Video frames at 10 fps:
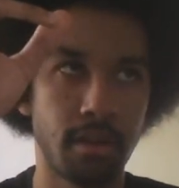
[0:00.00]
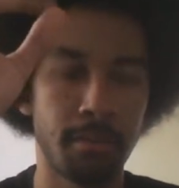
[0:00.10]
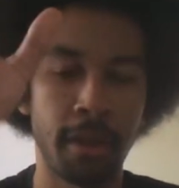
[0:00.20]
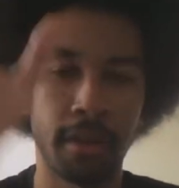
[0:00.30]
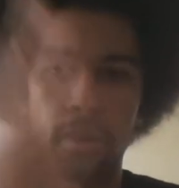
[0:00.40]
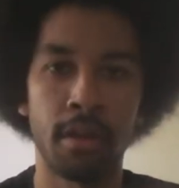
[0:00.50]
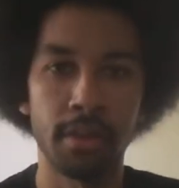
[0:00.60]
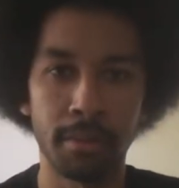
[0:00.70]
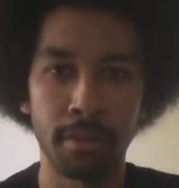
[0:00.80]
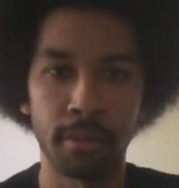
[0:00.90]
call
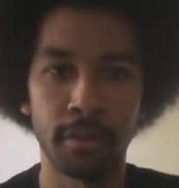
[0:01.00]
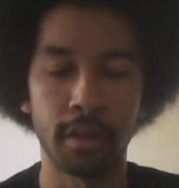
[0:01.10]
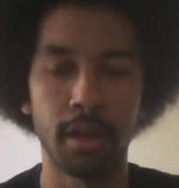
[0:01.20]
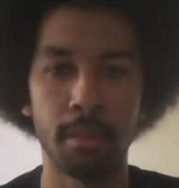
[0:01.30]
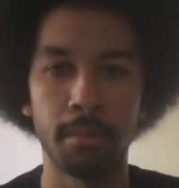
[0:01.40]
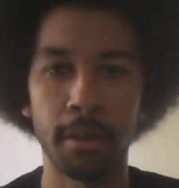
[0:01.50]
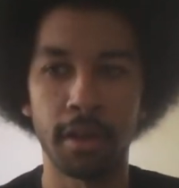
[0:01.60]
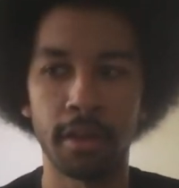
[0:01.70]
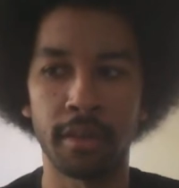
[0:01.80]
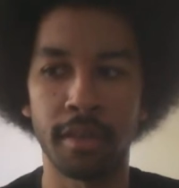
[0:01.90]
numbers,
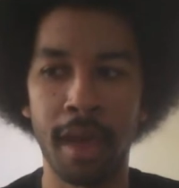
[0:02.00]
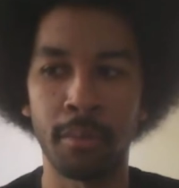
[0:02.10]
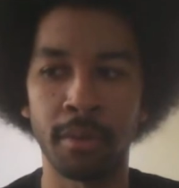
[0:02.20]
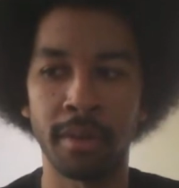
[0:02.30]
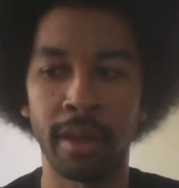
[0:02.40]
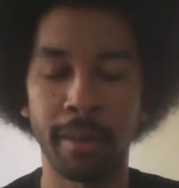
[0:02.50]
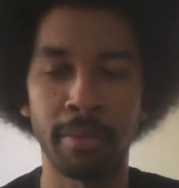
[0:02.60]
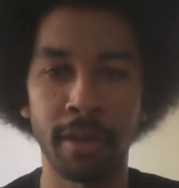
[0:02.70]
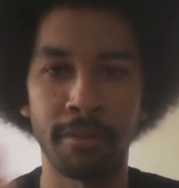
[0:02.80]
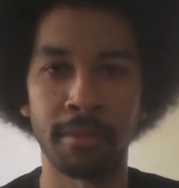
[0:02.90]
because that would like
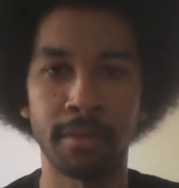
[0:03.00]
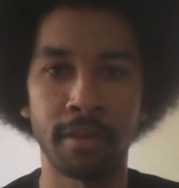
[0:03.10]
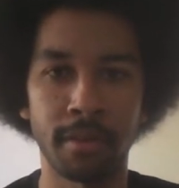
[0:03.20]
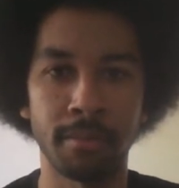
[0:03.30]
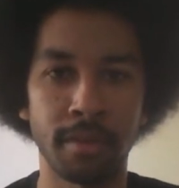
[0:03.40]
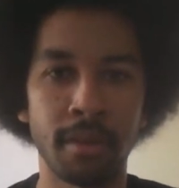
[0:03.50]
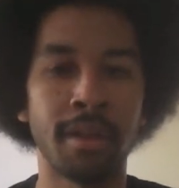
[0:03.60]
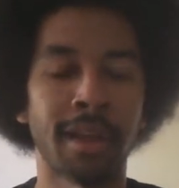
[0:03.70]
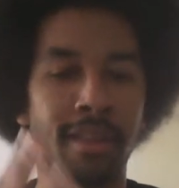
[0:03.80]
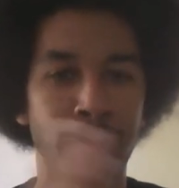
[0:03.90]
play favoritism to
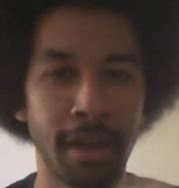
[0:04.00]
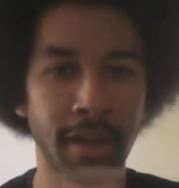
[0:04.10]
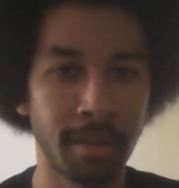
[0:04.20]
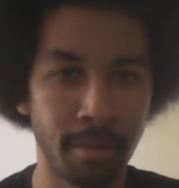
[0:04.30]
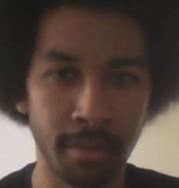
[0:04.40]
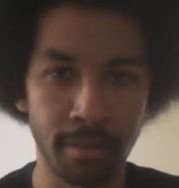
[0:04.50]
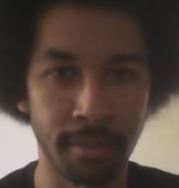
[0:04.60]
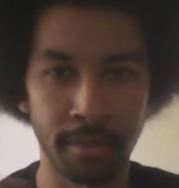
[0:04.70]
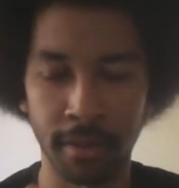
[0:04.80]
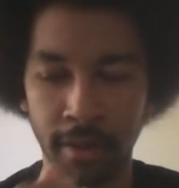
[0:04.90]
like spine numbers or
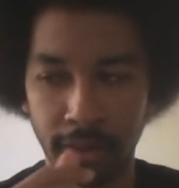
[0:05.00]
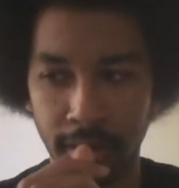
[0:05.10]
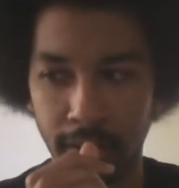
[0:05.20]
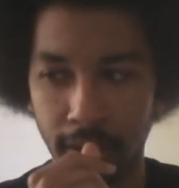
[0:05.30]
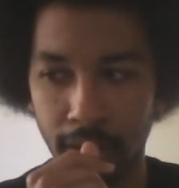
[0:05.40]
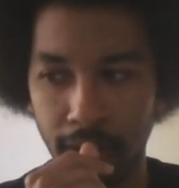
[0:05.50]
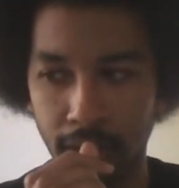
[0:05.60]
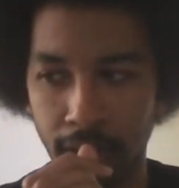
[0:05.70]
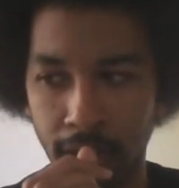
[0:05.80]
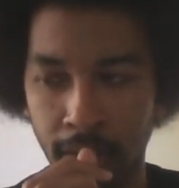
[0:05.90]
something like that,
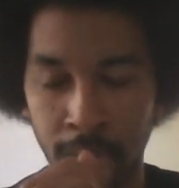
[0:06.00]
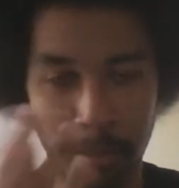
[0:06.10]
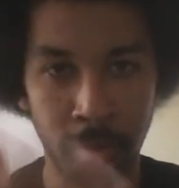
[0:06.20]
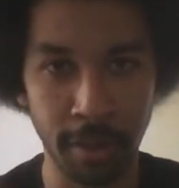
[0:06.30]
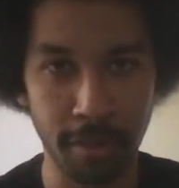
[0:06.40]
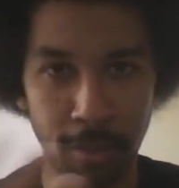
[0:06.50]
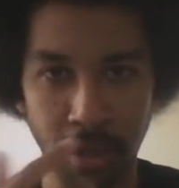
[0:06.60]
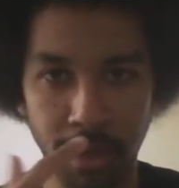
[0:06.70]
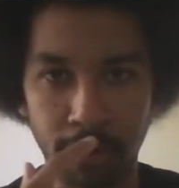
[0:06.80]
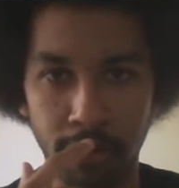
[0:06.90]
or I mean
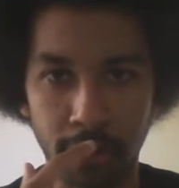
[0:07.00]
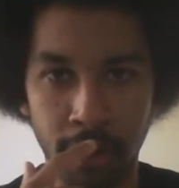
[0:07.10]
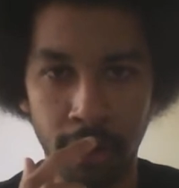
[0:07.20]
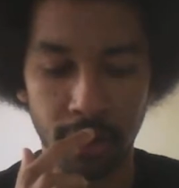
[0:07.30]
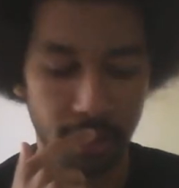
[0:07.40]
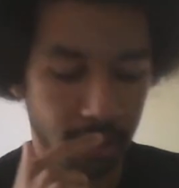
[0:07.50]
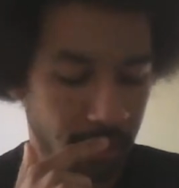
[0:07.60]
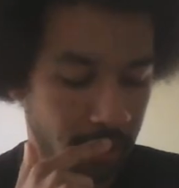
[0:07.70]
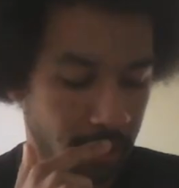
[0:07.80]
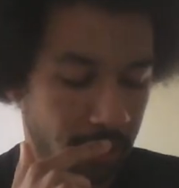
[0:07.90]
spine numbers.
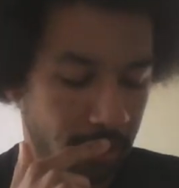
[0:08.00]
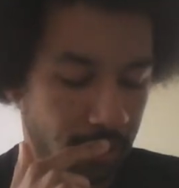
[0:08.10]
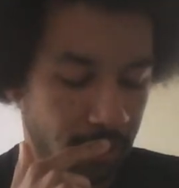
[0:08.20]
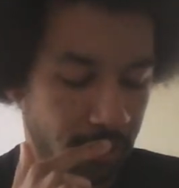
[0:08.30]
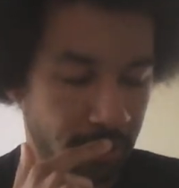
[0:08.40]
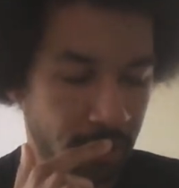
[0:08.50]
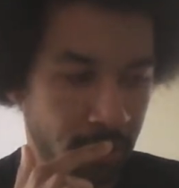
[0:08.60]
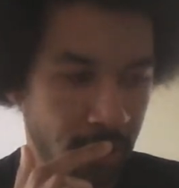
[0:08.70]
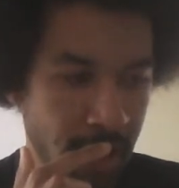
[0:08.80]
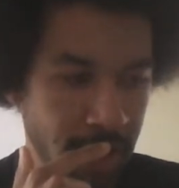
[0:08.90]

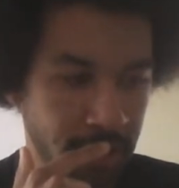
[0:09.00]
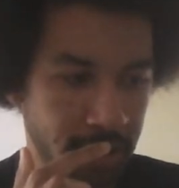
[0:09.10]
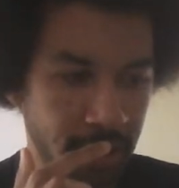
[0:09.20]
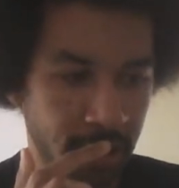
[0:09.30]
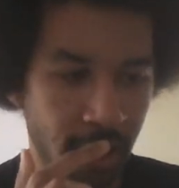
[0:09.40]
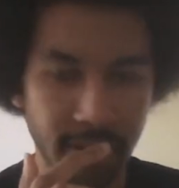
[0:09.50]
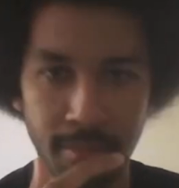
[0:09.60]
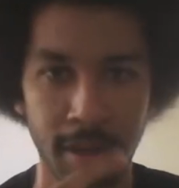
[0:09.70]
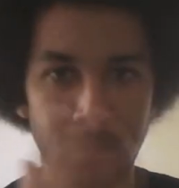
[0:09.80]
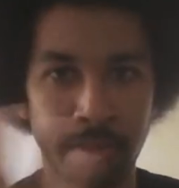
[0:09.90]
So I just I
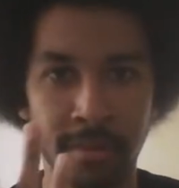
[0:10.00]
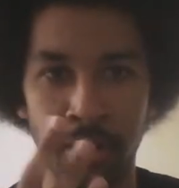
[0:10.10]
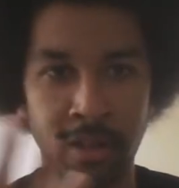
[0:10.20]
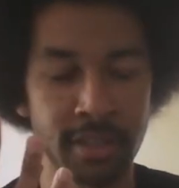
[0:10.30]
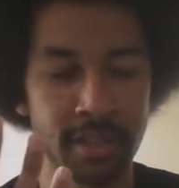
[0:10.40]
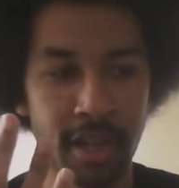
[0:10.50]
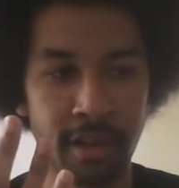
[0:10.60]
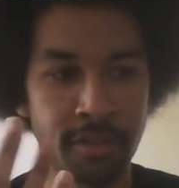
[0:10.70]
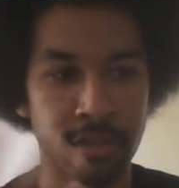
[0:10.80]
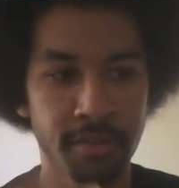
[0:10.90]
did my I just kind
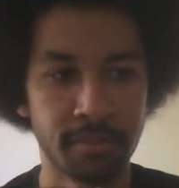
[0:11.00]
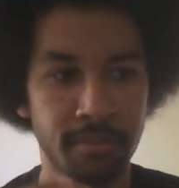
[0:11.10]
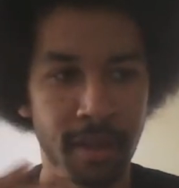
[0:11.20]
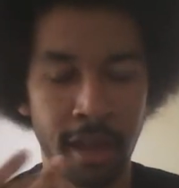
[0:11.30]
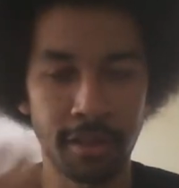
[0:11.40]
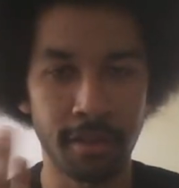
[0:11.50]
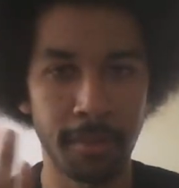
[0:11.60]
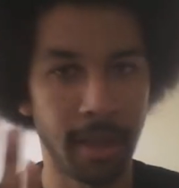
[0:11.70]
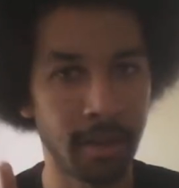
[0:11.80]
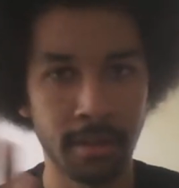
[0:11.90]
of just
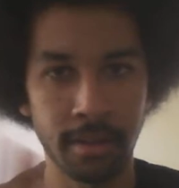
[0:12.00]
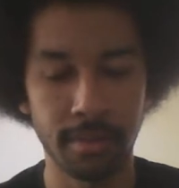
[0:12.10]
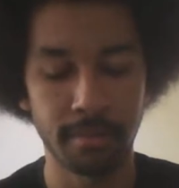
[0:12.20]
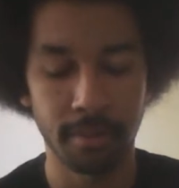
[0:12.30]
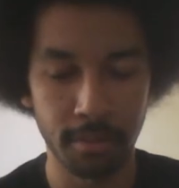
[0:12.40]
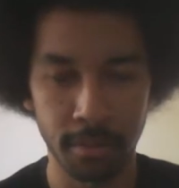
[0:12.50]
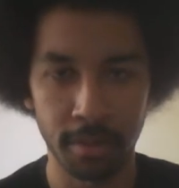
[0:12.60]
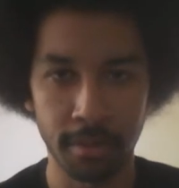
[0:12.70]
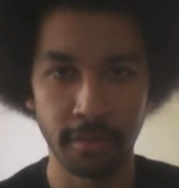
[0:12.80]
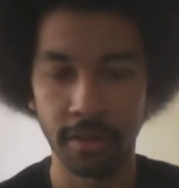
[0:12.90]
estimated sort
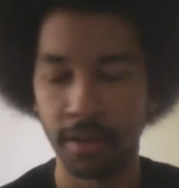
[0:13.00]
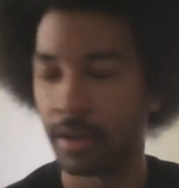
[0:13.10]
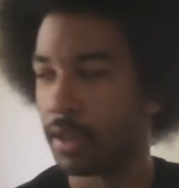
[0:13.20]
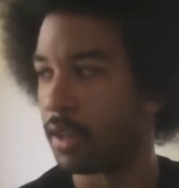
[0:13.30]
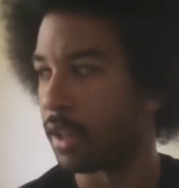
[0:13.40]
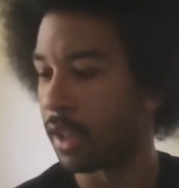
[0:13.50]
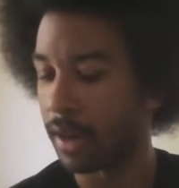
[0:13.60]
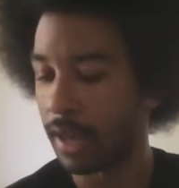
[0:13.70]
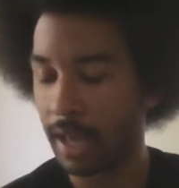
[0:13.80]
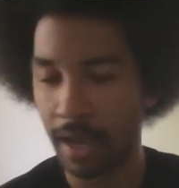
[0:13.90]
of,
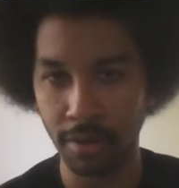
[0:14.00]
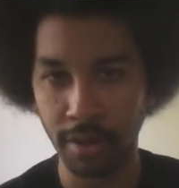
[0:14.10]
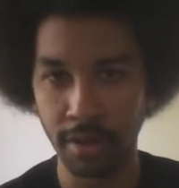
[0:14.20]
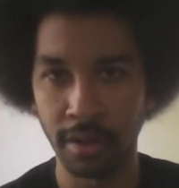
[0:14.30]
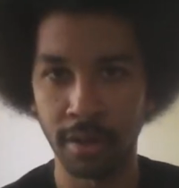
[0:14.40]
and I counted